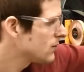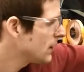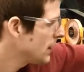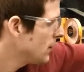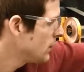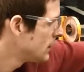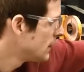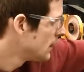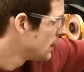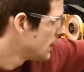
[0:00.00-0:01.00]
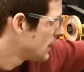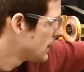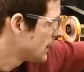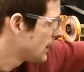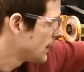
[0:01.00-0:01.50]
video,
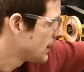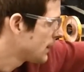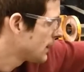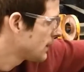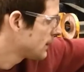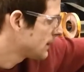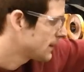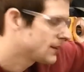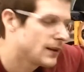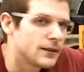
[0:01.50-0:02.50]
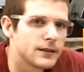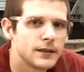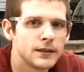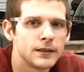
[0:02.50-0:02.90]
and that's it.